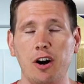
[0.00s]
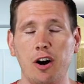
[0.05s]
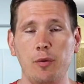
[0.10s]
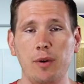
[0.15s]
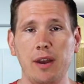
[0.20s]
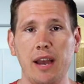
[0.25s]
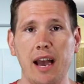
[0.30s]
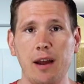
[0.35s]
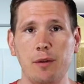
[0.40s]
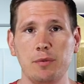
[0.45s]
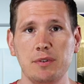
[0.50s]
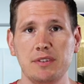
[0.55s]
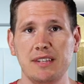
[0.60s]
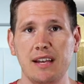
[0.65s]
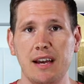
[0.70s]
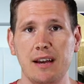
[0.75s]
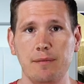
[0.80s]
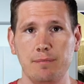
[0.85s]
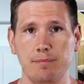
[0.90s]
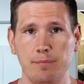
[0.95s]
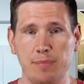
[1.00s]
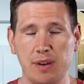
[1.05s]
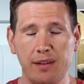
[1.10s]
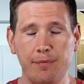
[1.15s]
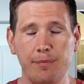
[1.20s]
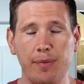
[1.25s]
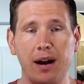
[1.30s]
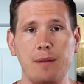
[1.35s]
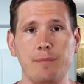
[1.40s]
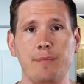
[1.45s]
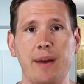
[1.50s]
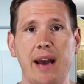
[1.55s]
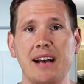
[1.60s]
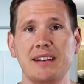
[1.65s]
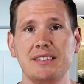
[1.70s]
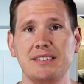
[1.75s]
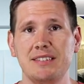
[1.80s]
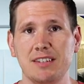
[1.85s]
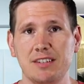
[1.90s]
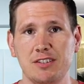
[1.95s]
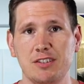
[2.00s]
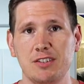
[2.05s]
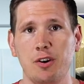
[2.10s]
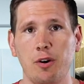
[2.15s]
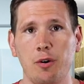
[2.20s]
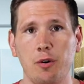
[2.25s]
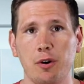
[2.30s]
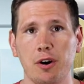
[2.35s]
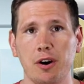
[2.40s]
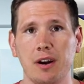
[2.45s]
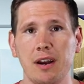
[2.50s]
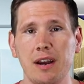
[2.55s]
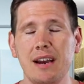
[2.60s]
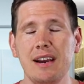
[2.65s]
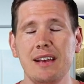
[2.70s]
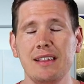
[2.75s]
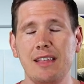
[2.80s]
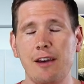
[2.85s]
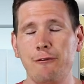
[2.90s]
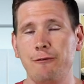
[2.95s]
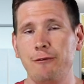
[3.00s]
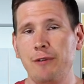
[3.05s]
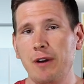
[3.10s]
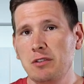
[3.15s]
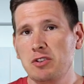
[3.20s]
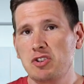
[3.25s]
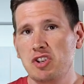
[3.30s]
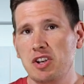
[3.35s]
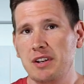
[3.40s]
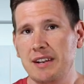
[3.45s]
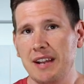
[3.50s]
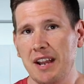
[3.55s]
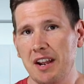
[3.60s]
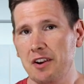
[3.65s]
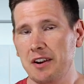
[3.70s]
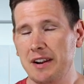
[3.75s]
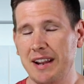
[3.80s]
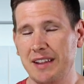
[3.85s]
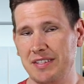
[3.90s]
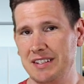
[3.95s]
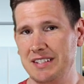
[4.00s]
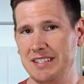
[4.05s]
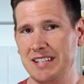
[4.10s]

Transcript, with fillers: all we had was that big bombastic score that felt generic at the